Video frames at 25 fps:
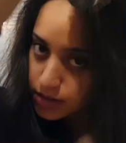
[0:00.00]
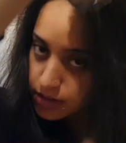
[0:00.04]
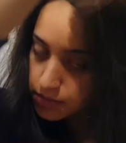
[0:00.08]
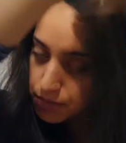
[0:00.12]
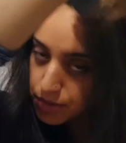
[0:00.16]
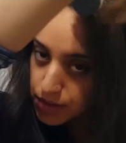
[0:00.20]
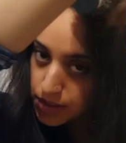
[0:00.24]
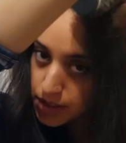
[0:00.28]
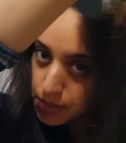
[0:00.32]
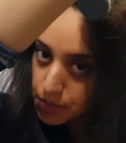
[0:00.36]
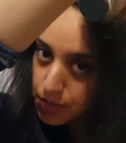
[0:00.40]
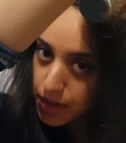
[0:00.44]

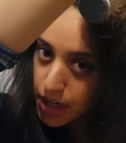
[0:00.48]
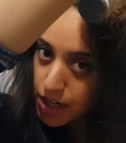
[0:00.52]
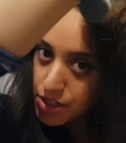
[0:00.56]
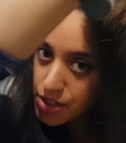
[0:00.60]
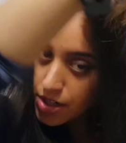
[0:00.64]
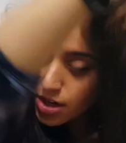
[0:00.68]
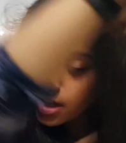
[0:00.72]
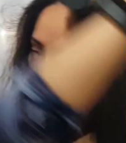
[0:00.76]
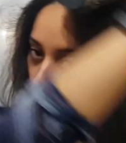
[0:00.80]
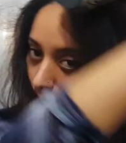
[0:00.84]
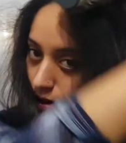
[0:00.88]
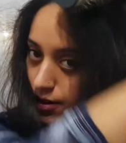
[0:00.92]
put the brush
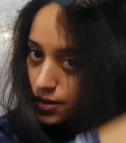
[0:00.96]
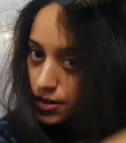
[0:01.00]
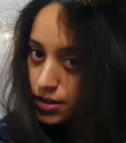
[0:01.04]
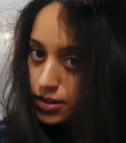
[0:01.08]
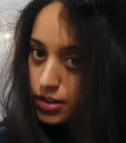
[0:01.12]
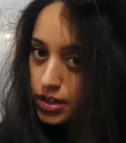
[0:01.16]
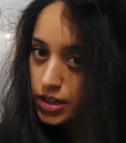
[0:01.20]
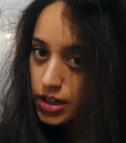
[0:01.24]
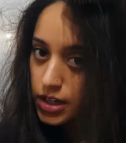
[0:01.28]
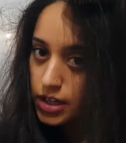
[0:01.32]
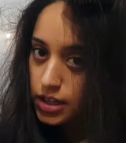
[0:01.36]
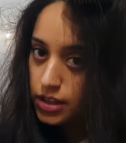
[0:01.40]

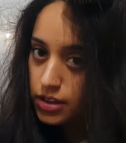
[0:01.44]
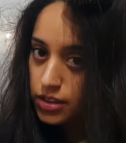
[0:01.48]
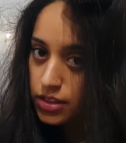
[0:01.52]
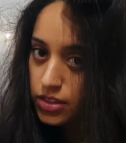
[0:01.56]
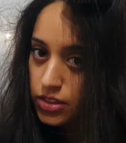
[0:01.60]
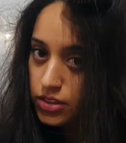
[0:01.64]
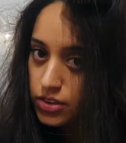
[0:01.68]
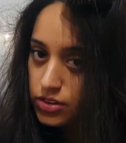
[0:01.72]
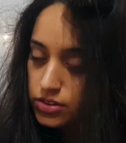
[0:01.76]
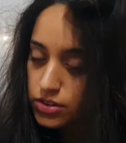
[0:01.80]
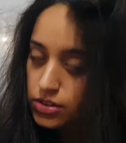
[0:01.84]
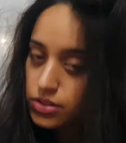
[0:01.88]

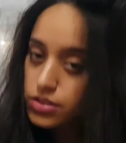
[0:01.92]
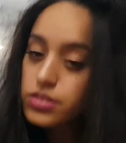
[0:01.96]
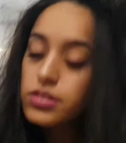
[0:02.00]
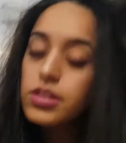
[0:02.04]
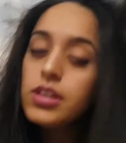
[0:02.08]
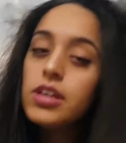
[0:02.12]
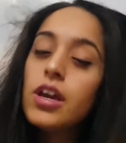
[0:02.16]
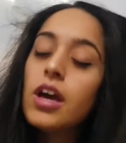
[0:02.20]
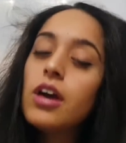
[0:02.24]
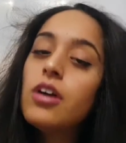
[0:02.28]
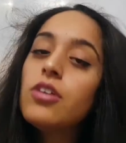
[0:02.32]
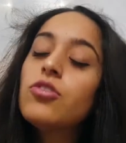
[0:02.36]
underneath. So
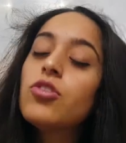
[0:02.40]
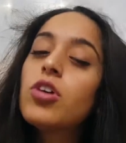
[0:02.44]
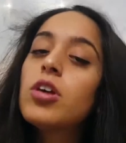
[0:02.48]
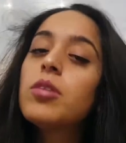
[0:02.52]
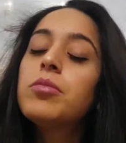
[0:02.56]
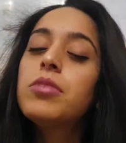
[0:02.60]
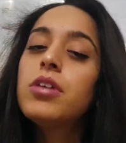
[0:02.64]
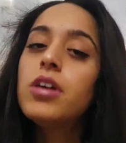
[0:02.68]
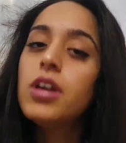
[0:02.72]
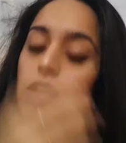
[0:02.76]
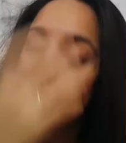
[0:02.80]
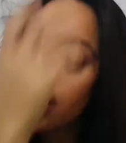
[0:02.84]
see how
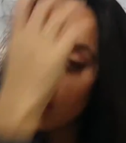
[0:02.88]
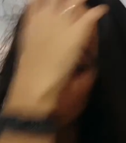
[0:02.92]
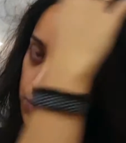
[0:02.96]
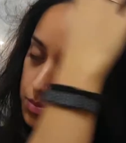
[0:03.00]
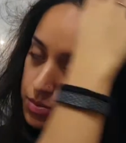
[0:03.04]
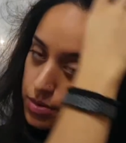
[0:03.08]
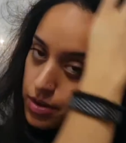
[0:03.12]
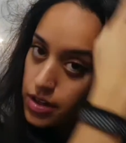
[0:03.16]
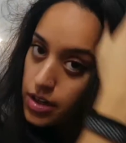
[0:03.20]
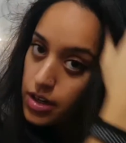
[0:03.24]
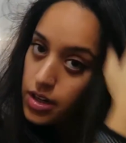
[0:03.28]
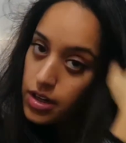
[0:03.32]
normally I
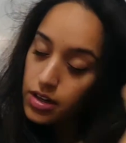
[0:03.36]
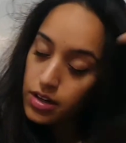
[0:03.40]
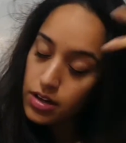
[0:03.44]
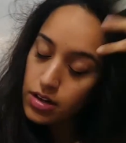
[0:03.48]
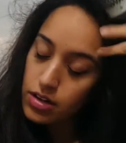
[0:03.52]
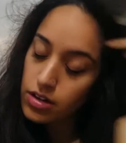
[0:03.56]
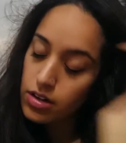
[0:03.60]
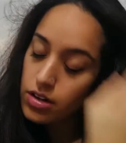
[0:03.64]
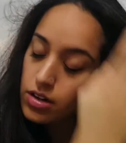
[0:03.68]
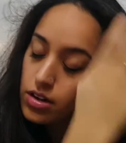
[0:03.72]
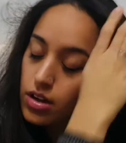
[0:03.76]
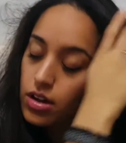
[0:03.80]
put it
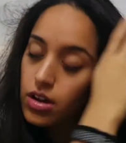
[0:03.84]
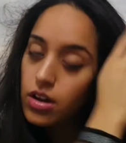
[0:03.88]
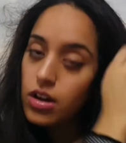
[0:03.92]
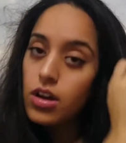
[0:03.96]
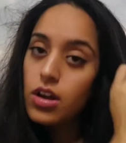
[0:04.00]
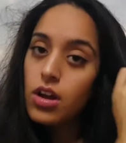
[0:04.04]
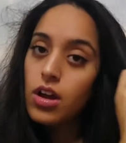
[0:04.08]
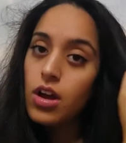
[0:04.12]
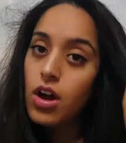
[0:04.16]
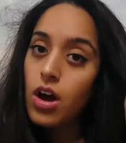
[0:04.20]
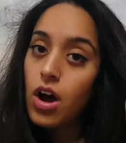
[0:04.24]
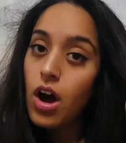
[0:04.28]

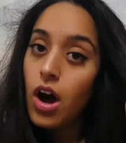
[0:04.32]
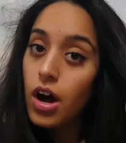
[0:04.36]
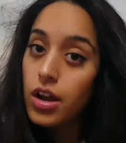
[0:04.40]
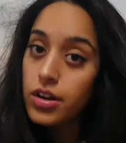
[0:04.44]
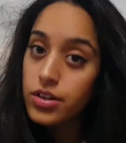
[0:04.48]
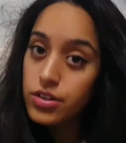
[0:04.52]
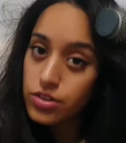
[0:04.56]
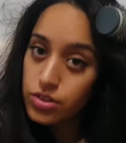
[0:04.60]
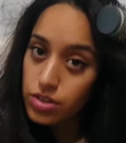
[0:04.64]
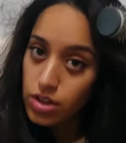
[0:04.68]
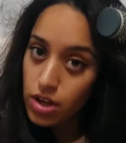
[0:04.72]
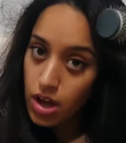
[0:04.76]

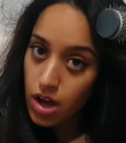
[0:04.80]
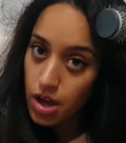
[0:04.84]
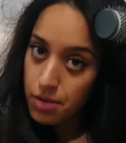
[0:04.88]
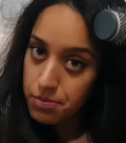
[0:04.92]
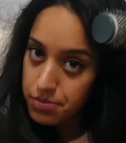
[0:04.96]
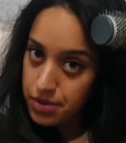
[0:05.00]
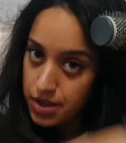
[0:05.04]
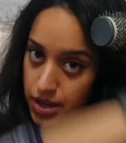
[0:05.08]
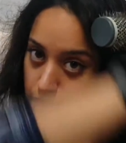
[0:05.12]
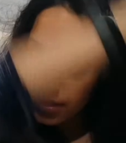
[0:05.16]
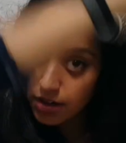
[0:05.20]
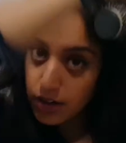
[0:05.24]
on
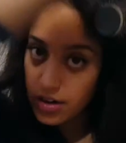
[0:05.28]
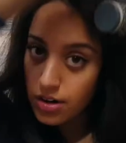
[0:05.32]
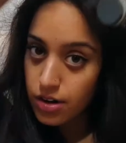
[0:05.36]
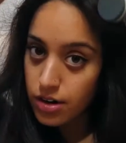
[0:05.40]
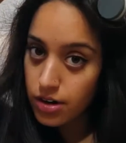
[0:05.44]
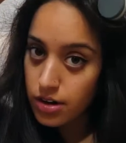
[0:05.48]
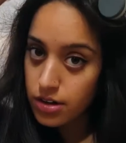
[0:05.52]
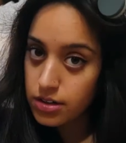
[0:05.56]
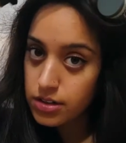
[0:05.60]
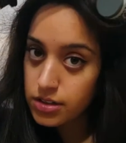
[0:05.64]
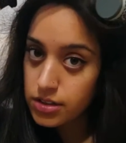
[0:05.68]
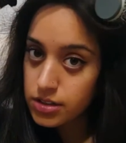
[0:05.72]
top and
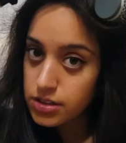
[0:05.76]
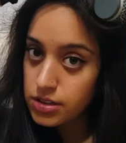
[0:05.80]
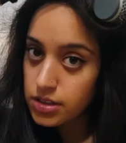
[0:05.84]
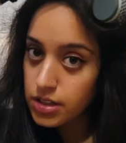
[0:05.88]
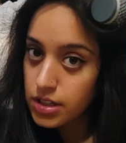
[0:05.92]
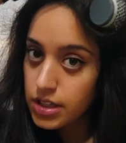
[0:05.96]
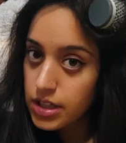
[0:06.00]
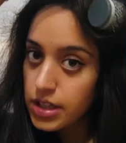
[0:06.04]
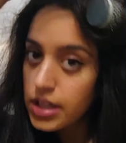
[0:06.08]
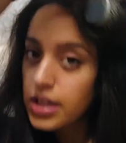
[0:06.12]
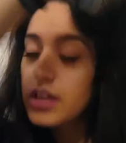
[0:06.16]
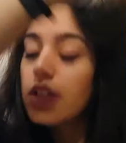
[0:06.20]
curl?
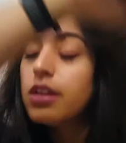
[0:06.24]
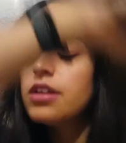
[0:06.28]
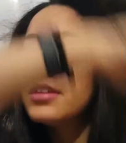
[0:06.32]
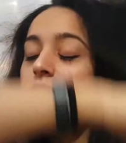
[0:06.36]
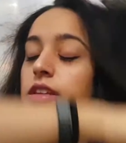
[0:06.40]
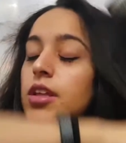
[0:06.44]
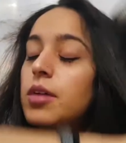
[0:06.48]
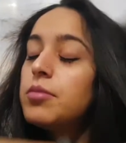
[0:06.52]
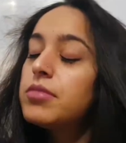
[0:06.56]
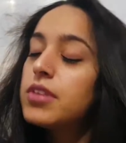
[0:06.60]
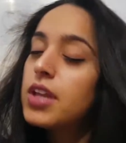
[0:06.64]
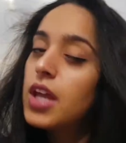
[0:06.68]

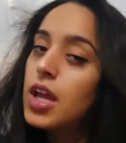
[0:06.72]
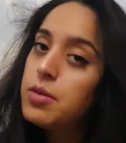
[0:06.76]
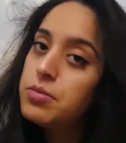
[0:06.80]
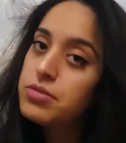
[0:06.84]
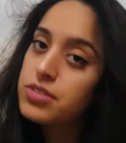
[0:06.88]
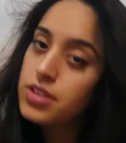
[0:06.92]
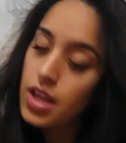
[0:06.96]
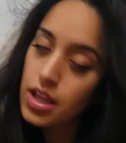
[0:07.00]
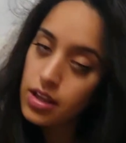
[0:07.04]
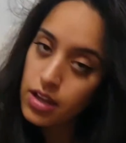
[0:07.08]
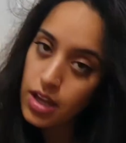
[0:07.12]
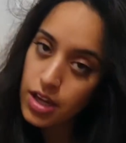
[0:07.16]
Sometimes
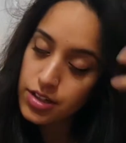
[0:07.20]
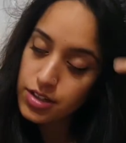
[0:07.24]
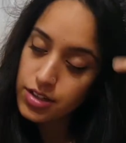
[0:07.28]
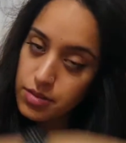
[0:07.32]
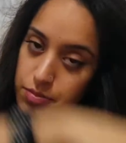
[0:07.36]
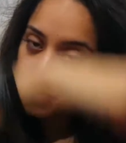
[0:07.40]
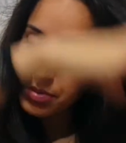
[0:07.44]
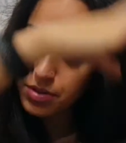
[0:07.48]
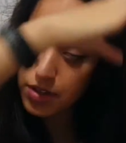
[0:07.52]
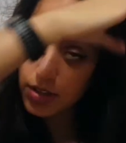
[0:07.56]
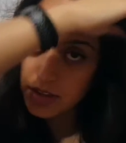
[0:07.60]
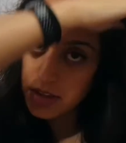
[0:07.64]
I like to
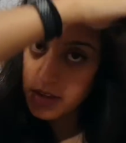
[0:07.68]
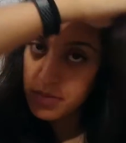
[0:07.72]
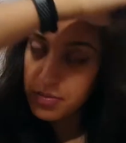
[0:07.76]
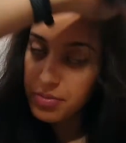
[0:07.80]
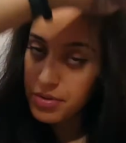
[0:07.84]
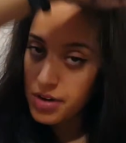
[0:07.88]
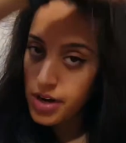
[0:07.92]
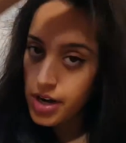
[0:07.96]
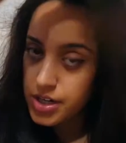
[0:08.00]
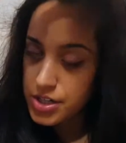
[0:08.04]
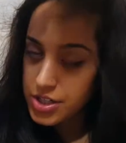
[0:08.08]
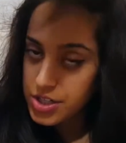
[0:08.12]
put the
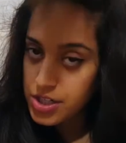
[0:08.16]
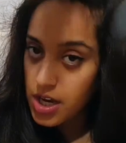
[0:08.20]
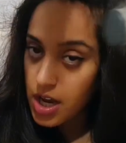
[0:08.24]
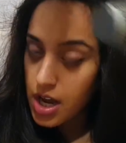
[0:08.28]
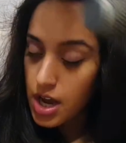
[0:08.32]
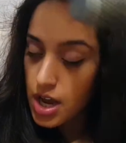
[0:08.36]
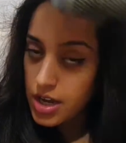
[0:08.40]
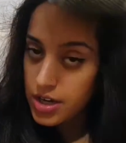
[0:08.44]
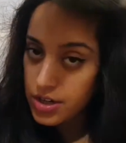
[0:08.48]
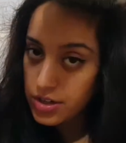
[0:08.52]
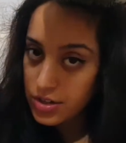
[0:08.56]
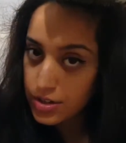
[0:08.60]
brush
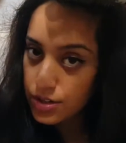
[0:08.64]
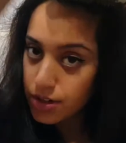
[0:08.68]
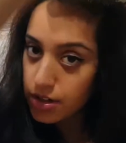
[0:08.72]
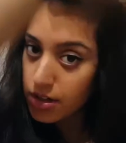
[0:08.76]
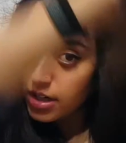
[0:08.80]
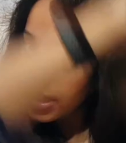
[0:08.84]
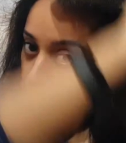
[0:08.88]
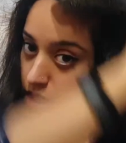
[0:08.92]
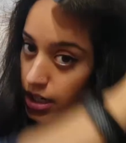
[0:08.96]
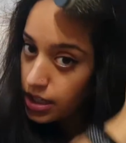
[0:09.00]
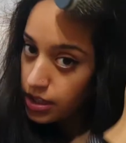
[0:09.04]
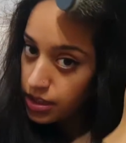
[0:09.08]

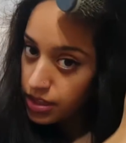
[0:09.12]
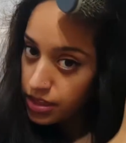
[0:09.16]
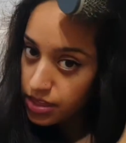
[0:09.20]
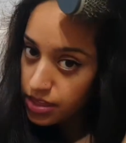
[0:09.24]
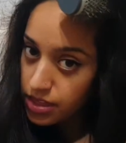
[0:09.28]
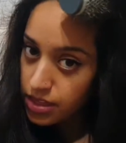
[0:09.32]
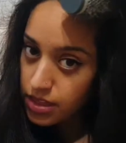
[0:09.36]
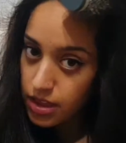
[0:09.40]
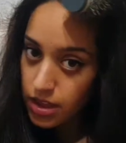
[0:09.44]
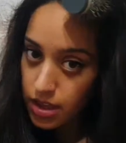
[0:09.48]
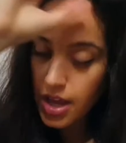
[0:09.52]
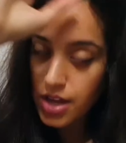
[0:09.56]
underneath
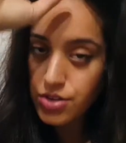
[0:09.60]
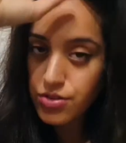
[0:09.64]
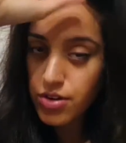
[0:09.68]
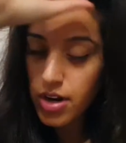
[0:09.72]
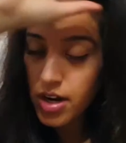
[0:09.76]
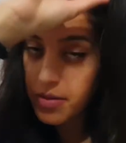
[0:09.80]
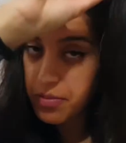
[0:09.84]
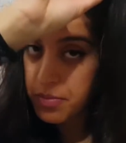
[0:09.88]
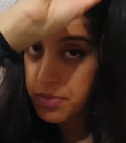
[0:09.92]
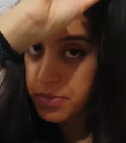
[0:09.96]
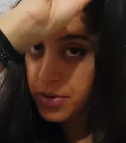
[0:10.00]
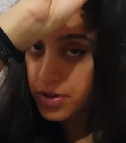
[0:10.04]
and try
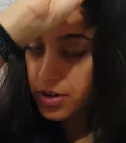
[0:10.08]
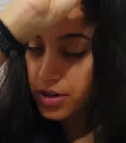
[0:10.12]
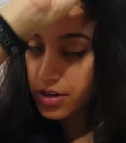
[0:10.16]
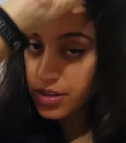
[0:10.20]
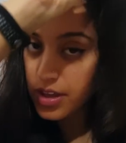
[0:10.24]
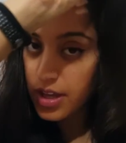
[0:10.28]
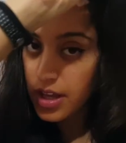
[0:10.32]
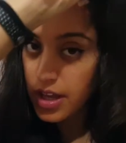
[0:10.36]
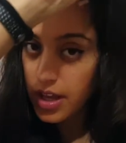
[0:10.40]
to pull the